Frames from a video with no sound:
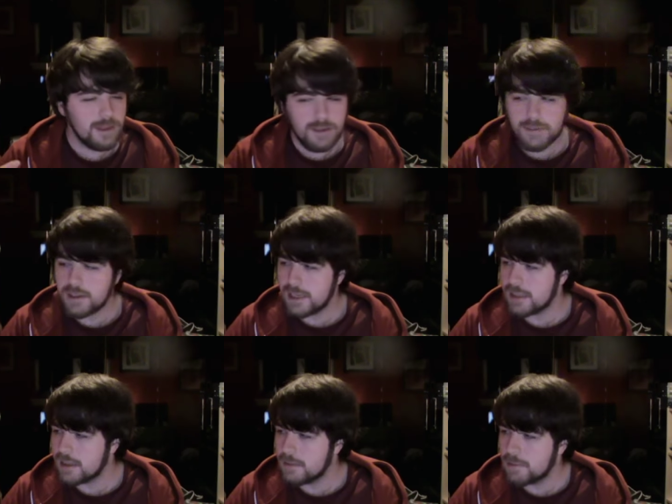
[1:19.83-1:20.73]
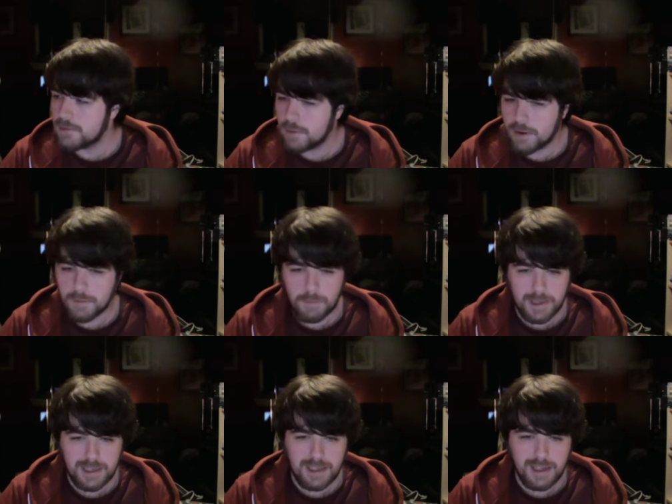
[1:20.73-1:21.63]
It's done before,
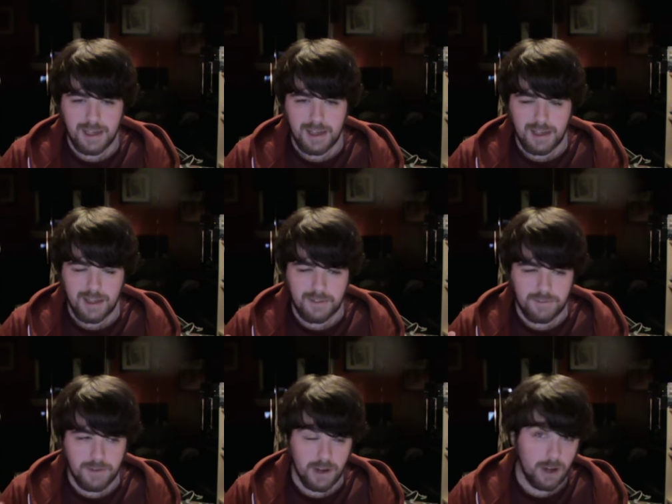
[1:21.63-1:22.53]
but for